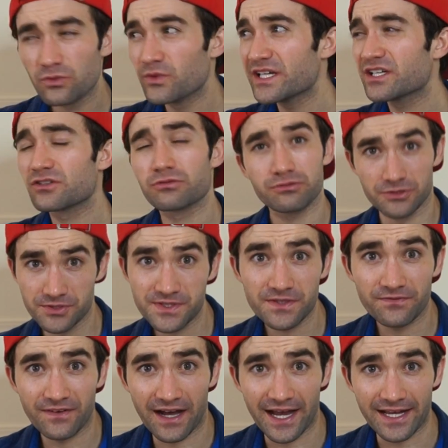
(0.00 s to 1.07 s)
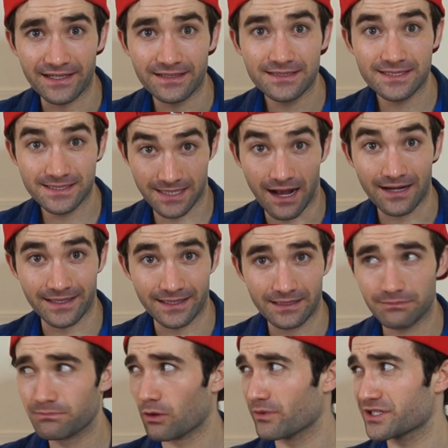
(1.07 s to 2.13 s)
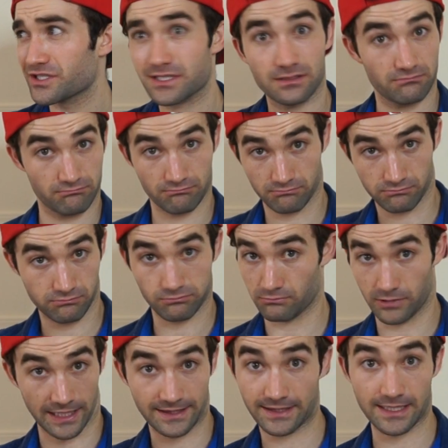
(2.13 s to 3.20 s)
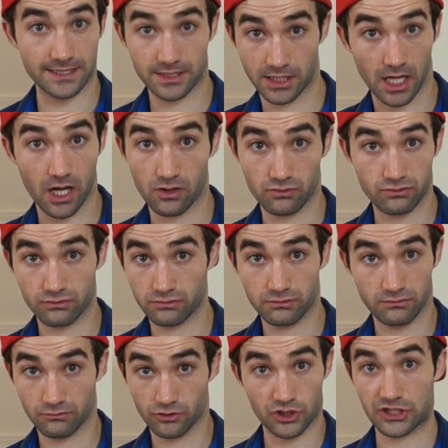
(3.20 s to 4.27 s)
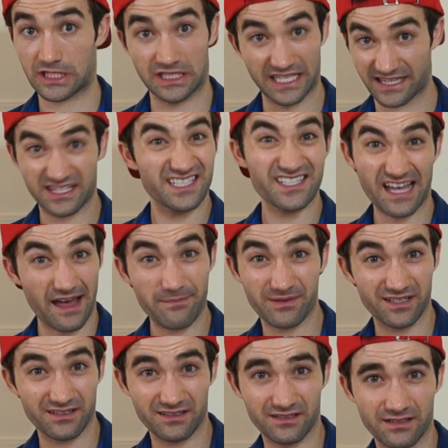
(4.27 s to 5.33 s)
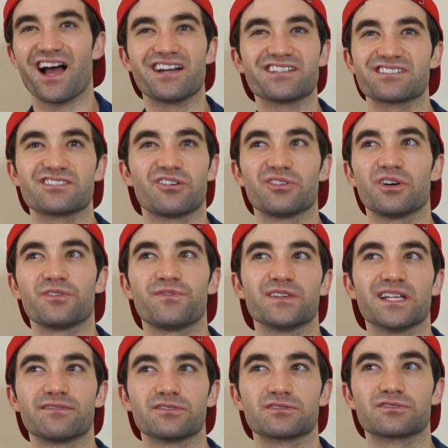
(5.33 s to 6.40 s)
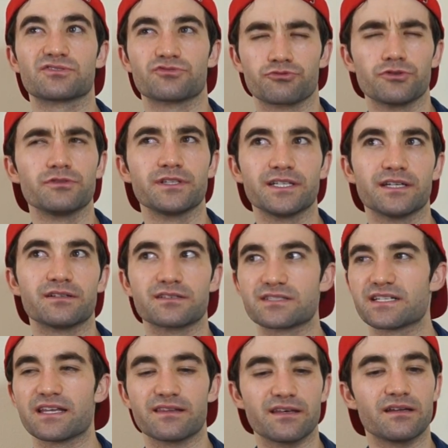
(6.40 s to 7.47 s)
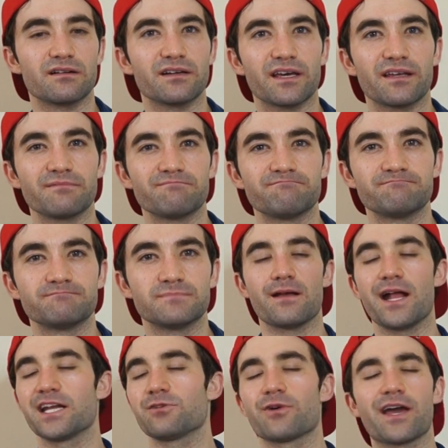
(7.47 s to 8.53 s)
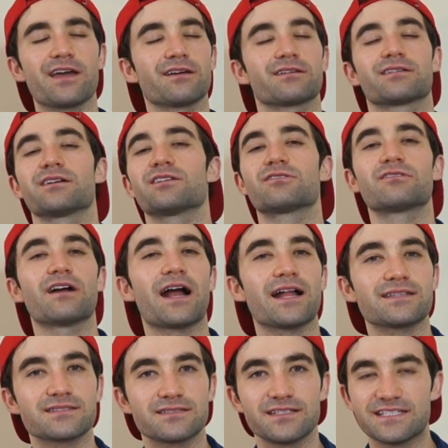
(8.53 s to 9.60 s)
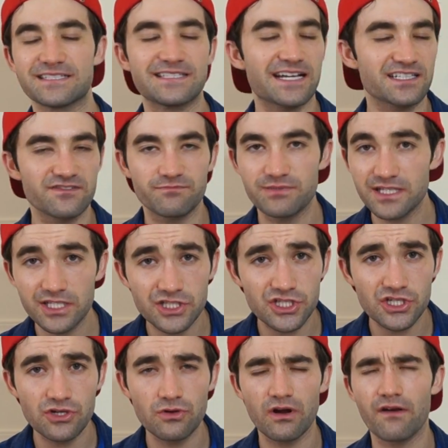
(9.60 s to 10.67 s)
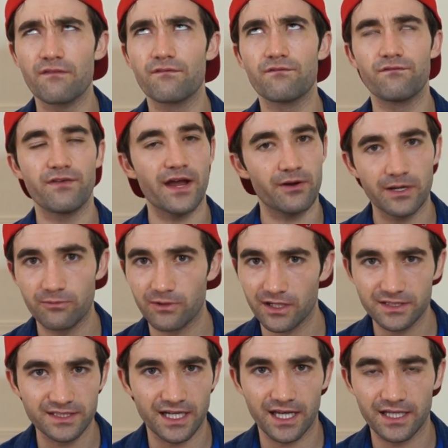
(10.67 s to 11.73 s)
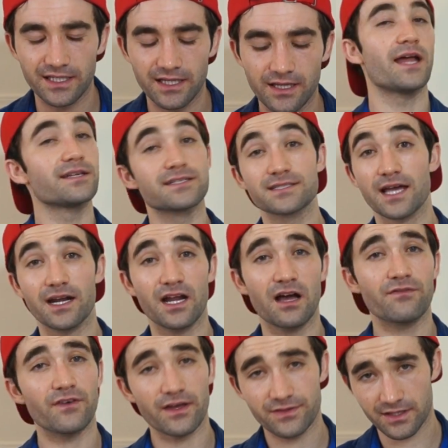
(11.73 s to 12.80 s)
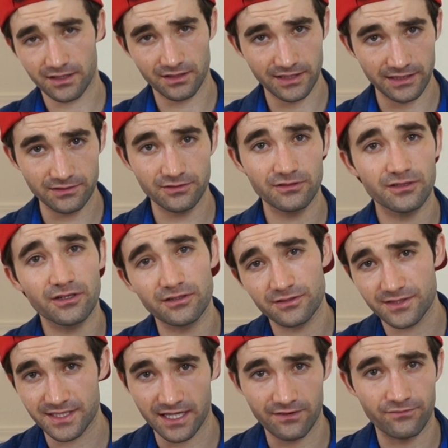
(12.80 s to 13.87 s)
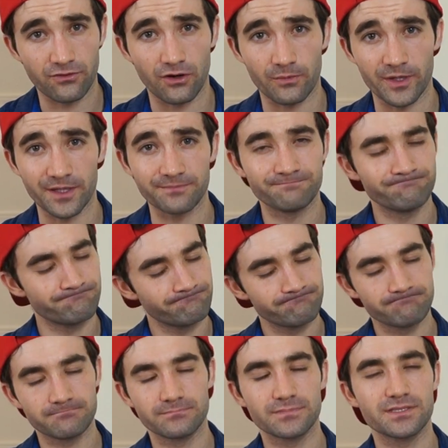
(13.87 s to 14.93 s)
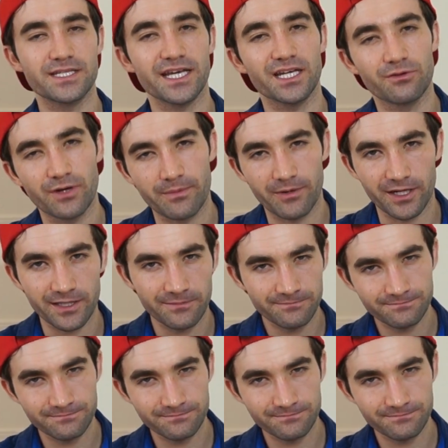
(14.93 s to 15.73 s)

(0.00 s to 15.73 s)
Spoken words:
We crucified Sonic, but we just let this go. We're just gonna let this happen? I just don't know if I'll ever truly understand the internet. Anyway, congrats to Detective Pikachu, very well done. And to sign off, I think I'll let Ludicolo say it for me. Take it away, buddy.